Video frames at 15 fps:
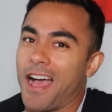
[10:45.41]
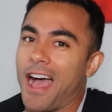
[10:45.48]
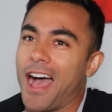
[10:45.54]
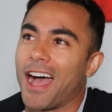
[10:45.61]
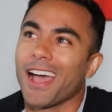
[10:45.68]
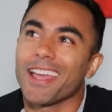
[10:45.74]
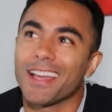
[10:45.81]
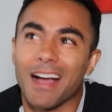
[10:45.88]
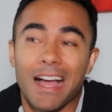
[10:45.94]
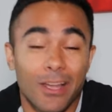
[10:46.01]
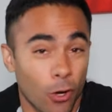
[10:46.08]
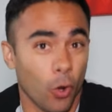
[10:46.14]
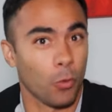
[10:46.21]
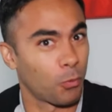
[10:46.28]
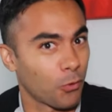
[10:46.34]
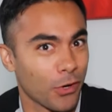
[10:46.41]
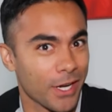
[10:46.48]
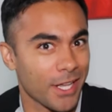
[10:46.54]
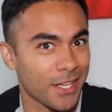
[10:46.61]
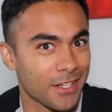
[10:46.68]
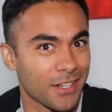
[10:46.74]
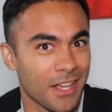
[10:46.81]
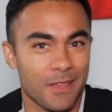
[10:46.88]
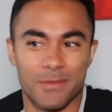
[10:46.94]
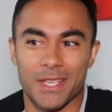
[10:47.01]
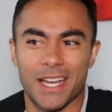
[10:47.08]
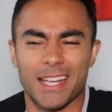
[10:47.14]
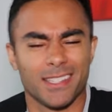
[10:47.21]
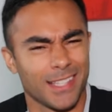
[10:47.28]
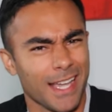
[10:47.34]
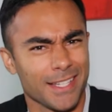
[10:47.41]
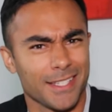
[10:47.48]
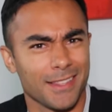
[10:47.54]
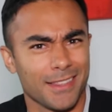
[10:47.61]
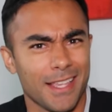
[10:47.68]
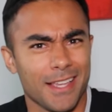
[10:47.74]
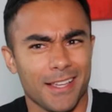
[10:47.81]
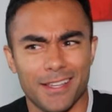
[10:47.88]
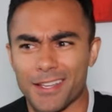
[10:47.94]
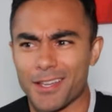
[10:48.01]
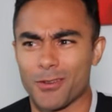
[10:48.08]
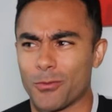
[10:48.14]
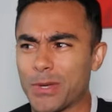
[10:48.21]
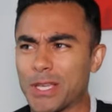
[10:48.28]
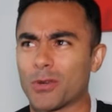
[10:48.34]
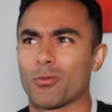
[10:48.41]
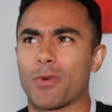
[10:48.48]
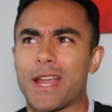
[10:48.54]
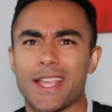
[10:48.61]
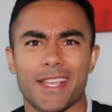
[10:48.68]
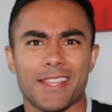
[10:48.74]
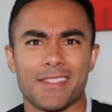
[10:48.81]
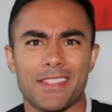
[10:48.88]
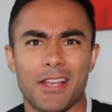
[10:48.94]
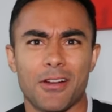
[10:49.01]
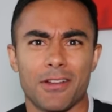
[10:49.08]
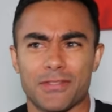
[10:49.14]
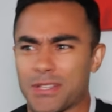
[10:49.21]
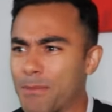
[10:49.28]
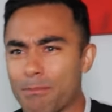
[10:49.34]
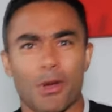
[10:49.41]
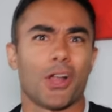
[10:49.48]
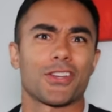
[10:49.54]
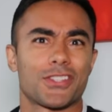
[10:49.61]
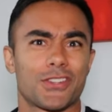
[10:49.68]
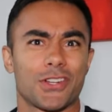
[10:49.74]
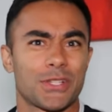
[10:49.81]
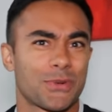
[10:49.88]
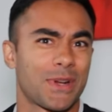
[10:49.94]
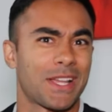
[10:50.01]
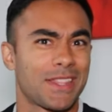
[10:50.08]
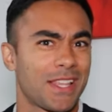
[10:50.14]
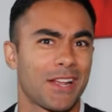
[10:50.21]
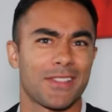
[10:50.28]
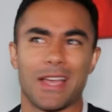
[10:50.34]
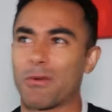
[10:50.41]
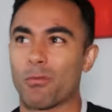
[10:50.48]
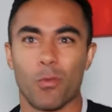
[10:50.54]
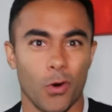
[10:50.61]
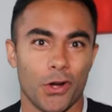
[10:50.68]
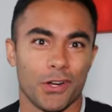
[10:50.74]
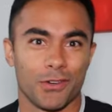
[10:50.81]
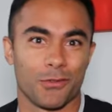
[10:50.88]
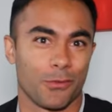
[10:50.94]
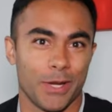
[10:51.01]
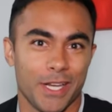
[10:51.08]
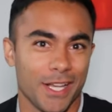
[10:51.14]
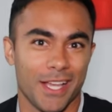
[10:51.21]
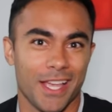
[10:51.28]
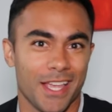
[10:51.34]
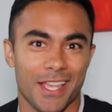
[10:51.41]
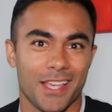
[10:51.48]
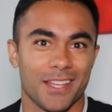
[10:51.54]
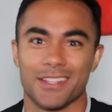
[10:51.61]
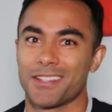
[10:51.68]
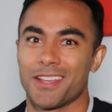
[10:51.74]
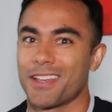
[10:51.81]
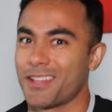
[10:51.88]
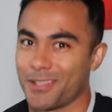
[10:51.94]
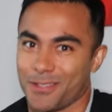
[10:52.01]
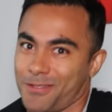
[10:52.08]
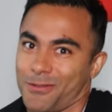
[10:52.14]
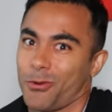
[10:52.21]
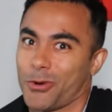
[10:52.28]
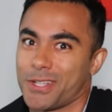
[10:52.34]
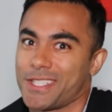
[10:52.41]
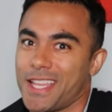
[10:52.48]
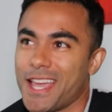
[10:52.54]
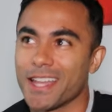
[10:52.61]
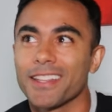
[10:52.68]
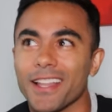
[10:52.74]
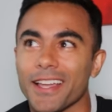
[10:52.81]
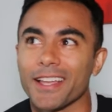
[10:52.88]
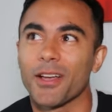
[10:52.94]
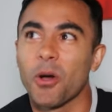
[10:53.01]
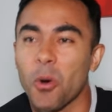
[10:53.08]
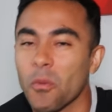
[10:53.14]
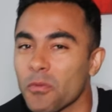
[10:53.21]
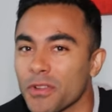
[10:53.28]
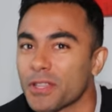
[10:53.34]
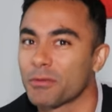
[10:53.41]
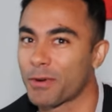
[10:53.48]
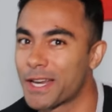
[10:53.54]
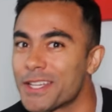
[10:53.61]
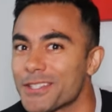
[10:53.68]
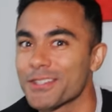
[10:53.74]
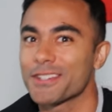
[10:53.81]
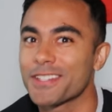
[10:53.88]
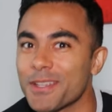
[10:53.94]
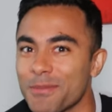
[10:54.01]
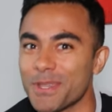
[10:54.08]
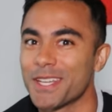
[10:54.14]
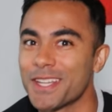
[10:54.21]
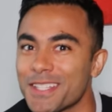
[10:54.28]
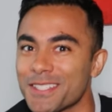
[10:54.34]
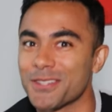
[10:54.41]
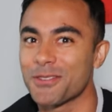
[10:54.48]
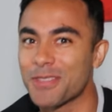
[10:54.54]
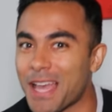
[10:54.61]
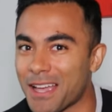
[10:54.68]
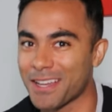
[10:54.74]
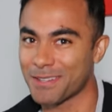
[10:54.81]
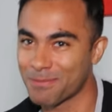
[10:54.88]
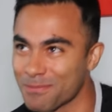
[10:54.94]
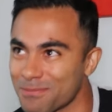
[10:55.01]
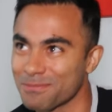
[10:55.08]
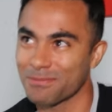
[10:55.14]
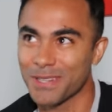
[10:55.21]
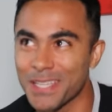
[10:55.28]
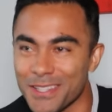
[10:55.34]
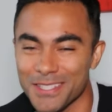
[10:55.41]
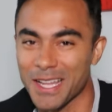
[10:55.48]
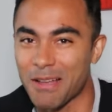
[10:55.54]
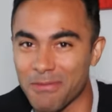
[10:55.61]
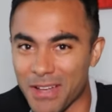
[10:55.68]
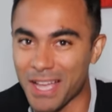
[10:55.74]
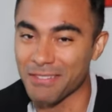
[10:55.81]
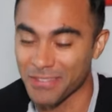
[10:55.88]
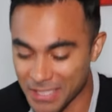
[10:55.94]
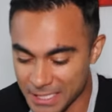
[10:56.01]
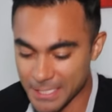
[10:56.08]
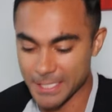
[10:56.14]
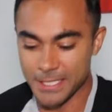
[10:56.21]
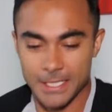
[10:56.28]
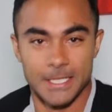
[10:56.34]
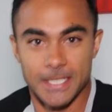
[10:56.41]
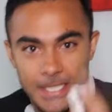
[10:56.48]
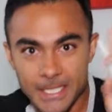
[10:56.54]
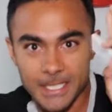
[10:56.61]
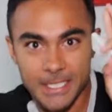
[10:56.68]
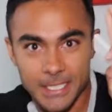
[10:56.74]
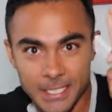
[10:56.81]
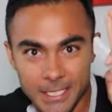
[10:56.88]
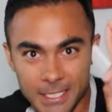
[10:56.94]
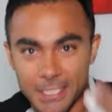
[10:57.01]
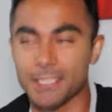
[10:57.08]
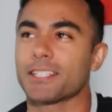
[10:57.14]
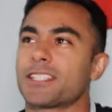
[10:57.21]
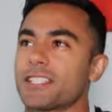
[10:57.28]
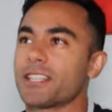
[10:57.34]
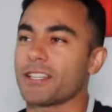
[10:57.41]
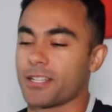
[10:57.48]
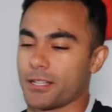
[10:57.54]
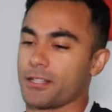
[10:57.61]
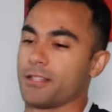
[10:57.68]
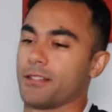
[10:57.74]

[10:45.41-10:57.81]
I hope we're in it. I mean, I'd like to think we could rank in there if some monsters were in there that weren't Rita and Lord Zedd. Like, hopefully Rangers could be in it too, that could be in the top five. Let's see.